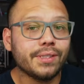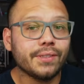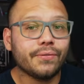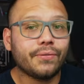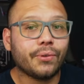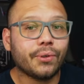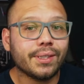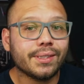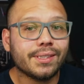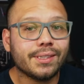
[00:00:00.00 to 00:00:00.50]
reason
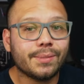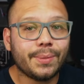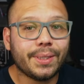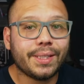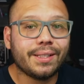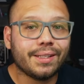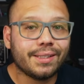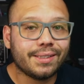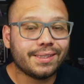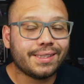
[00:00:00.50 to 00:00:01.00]
for this is
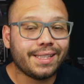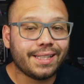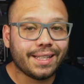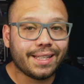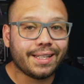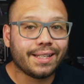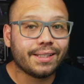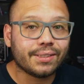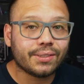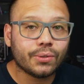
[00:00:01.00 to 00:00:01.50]
because
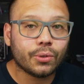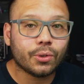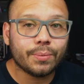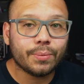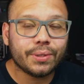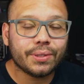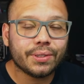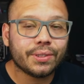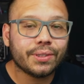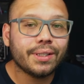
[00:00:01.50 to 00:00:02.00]
the AI store
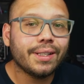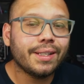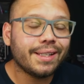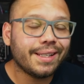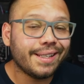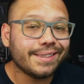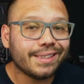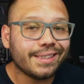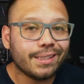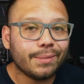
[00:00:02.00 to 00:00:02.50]
builder
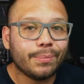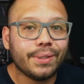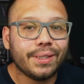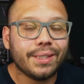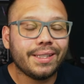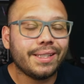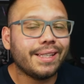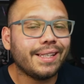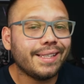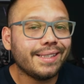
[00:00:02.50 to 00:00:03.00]
is going to
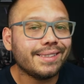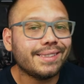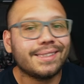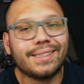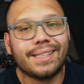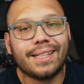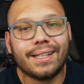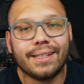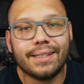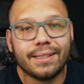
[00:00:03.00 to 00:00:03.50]
be
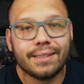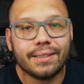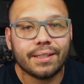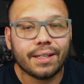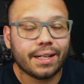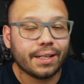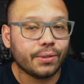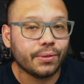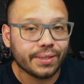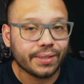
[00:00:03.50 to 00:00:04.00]
inside
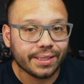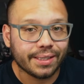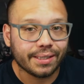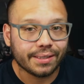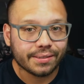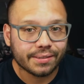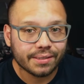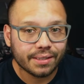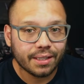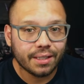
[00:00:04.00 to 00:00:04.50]

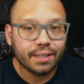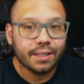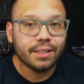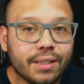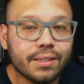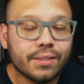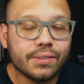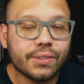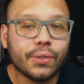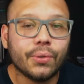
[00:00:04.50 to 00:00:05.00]
AutoDS.
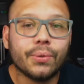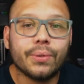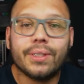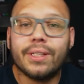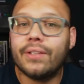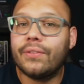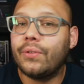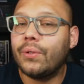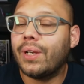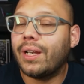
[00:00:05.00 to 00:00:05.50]
So
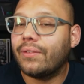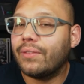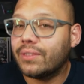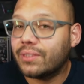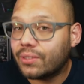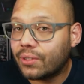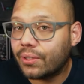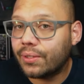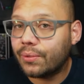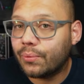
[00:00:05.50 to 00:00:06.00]
if you haven't
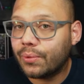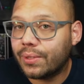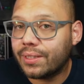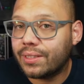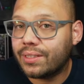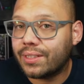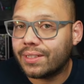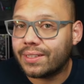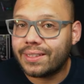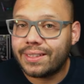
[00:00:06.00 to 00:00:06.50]
started with
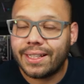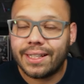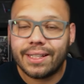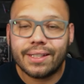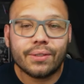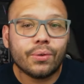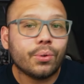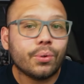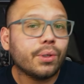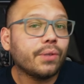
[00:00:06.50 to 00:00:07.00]
us just
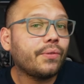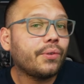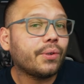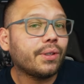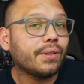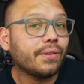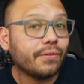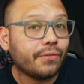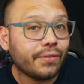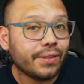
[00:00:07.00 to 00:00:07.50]
yet, or if you're
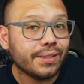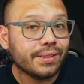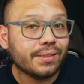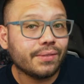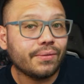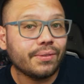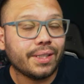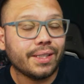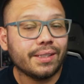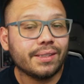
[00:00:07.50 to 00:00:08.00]
on the fence
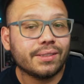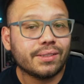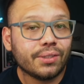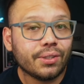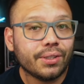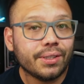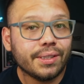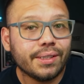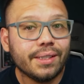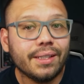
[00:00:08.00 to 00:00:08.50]
of getting
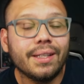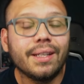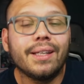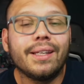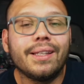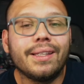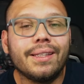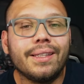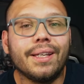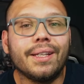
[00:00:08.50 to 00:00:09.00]
started,
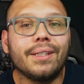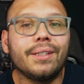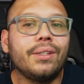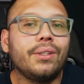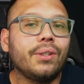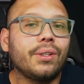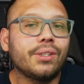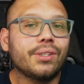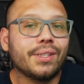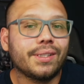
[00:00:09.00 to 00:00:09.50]
then
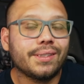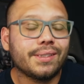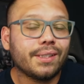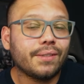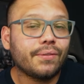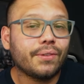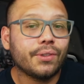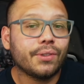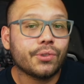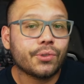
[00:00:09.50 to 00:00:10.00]
you can check us
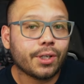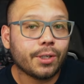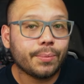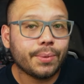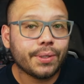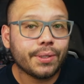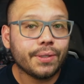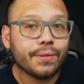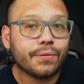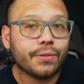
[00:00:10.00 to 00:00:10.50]
out for the trial
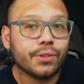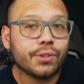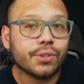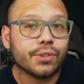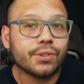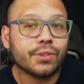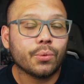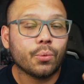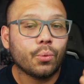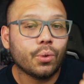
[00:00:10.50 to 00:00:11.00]
period for
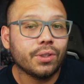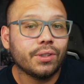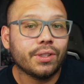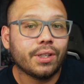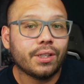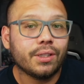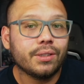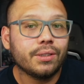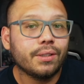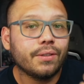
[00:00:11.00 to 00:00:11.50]
just
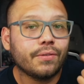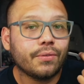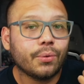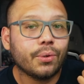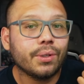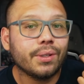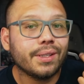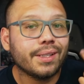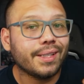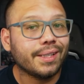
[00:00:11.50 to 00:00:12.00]
$1
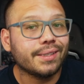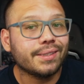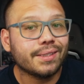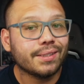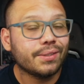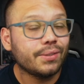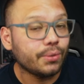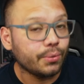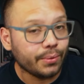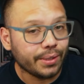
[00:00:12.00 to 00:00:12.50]
for the next
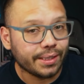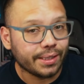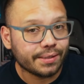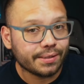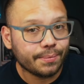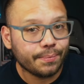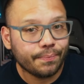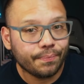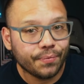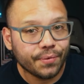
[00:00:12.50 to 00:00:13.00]
two weeks.